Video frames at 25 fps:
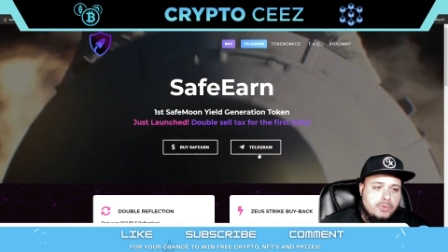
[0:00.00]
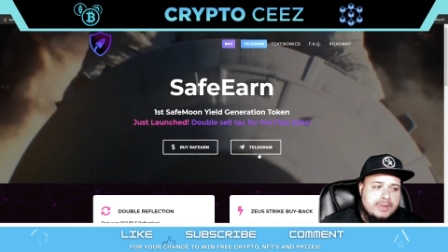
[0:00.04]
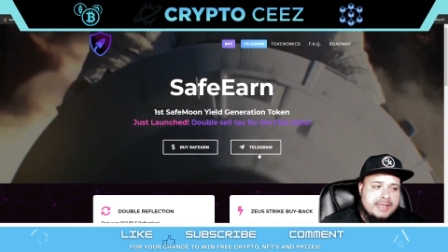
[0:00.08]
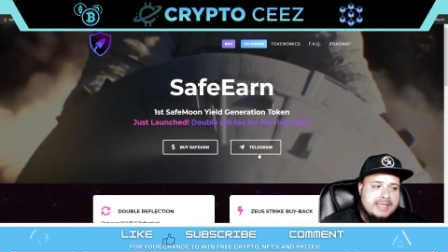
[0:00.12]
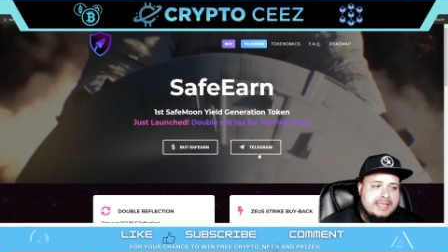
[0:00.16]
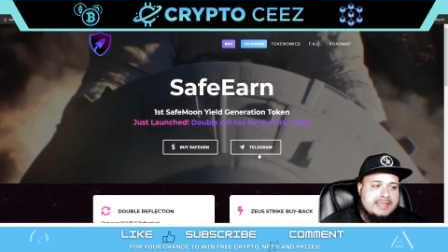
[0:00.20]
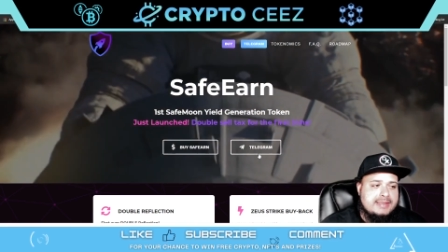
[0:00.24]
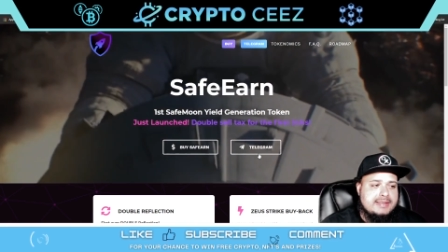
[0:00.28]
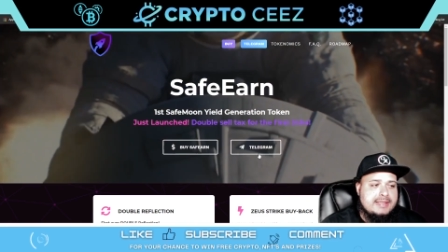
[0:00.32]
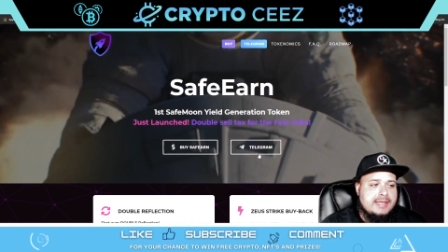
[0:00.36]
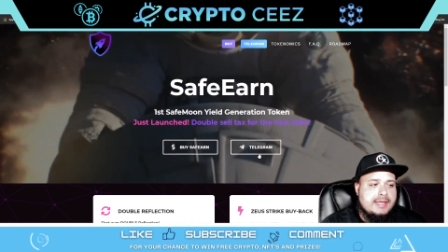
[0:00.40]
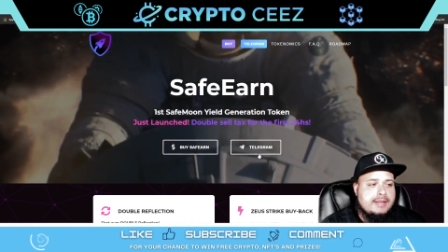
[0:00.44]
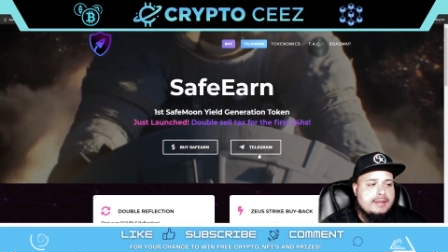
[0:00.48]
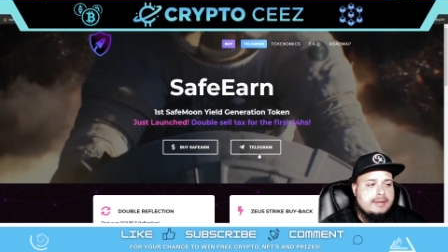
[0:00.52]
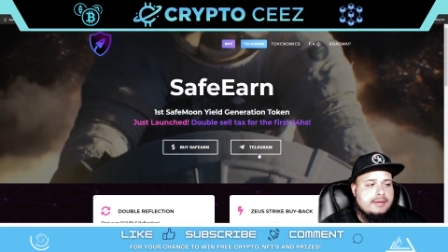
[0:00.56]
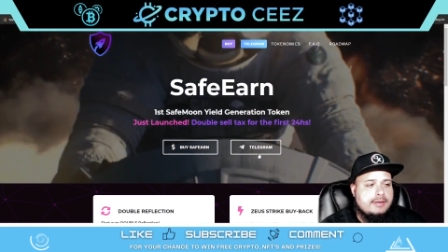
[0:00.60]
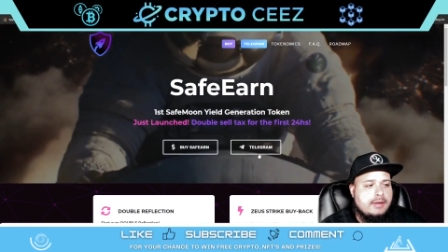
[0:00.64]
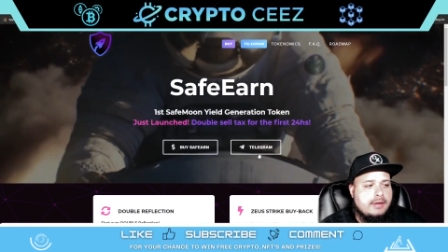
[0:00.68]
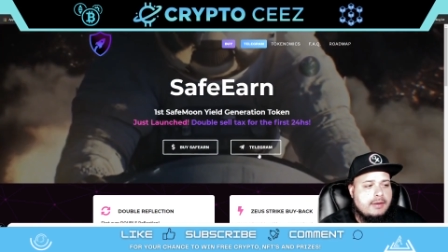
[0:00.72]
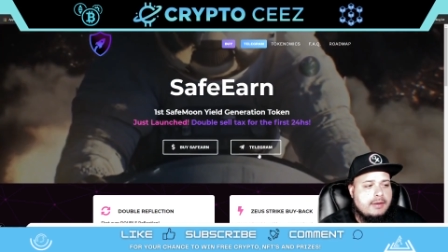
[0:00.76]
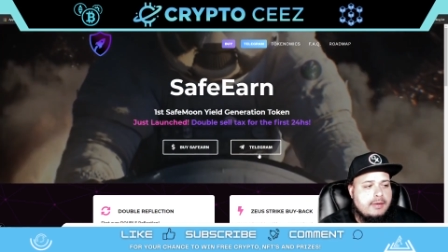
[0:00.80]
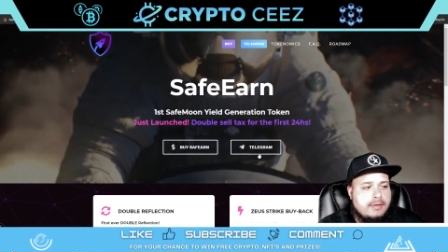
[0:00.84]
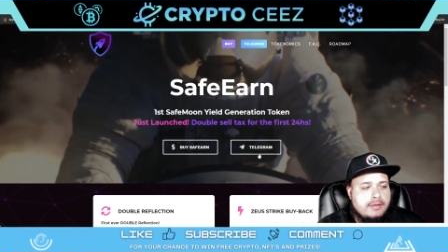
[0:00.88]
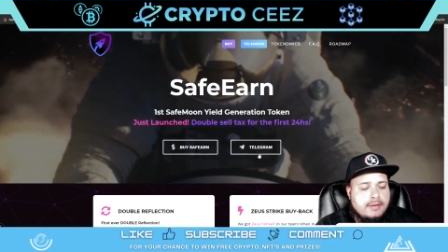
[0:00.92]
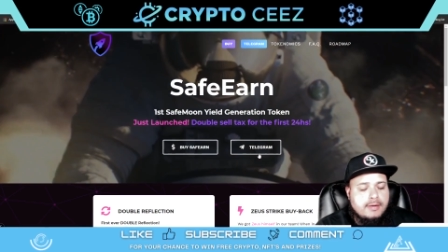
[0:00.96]
intend
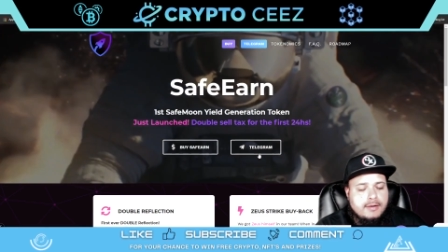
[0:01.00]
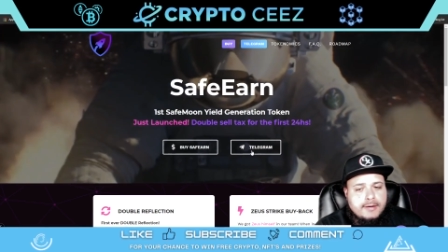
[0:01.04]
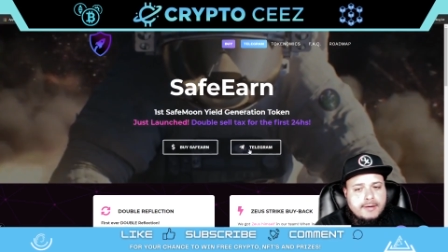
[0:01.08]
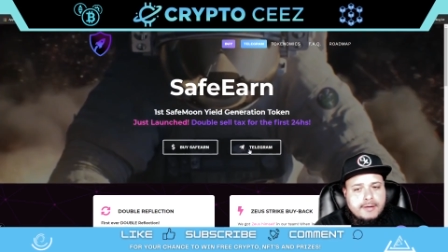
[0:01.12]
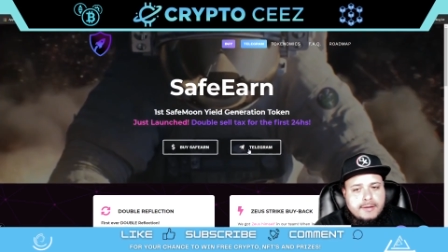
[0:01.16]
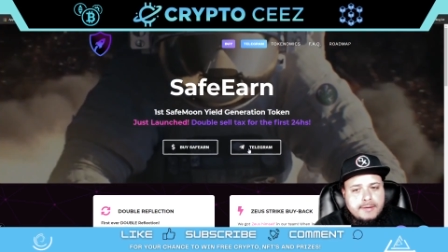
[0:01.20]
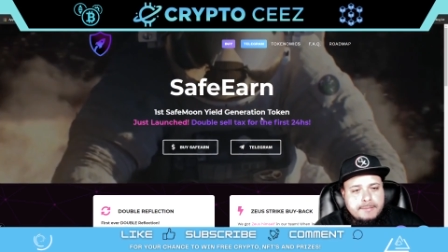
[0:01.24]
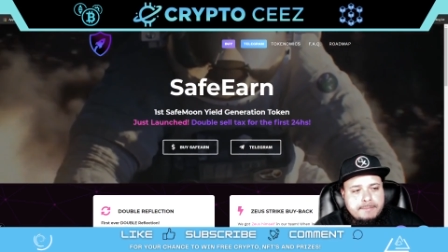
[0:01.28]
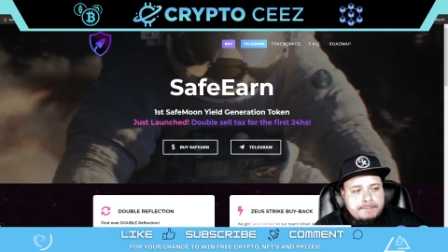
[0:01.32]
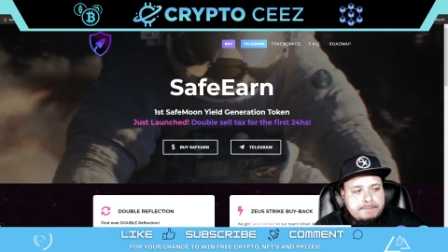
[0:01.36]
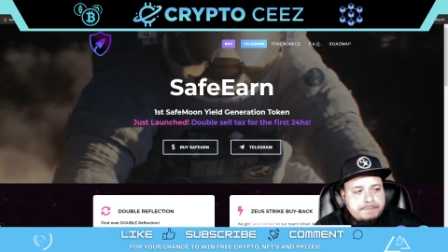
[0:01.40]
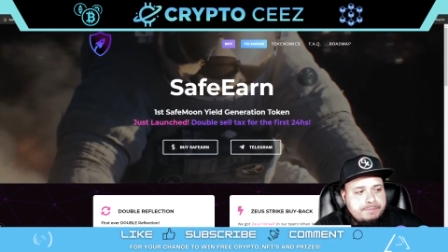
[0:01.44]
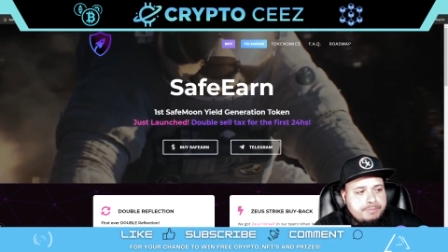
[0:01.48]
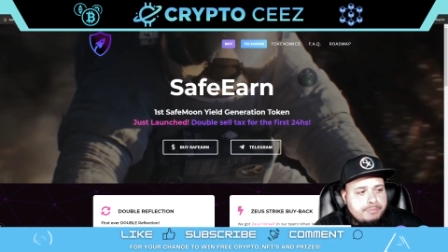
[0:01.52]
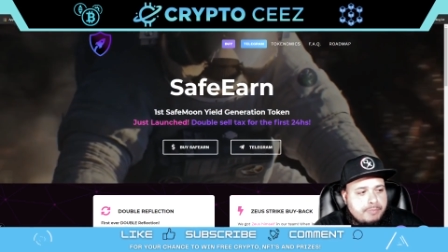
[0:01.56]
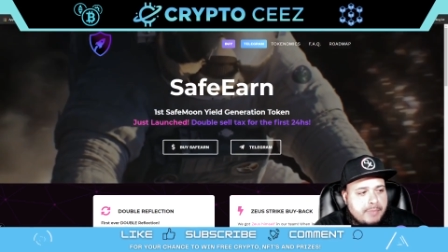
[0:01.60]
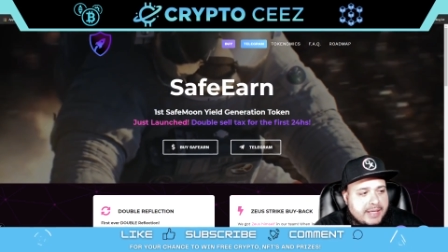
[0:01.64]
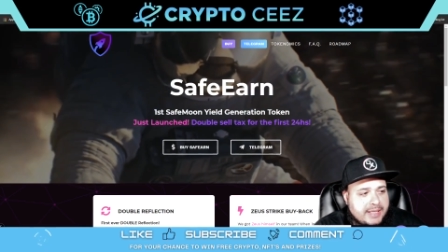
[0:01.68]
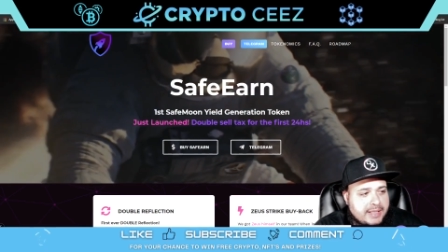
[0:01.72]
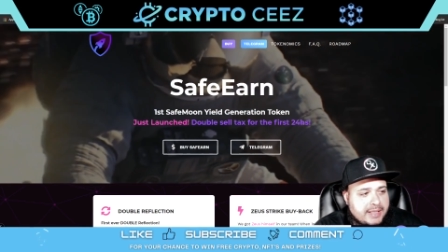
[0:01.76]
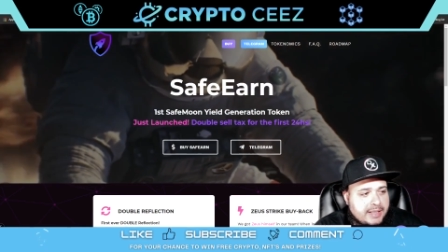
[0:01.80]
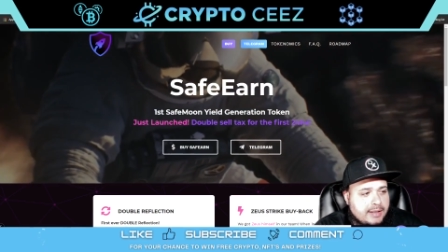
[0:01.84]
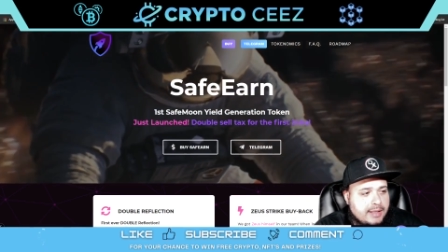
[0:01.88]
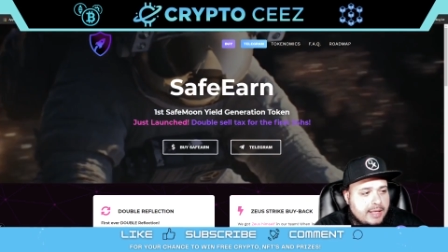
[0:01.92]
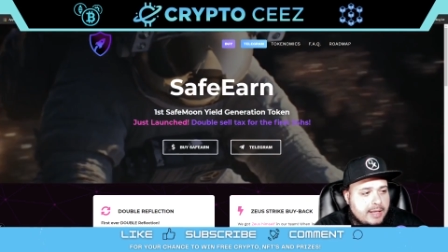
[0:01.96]
on
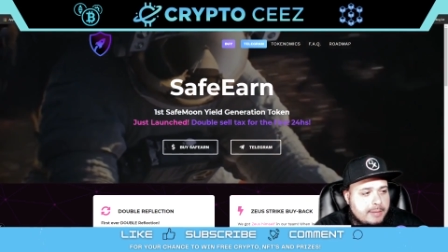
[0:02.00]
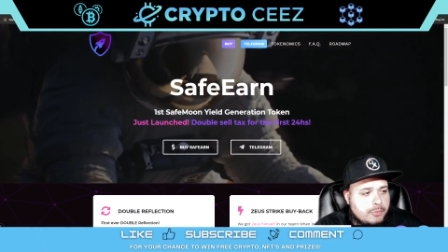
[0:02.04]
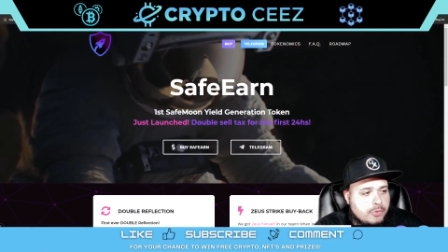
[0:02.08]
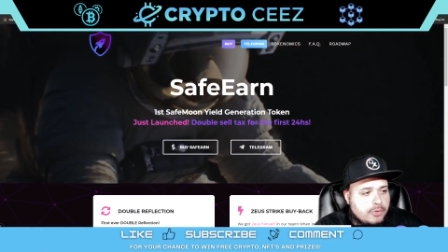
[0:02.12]
making a lot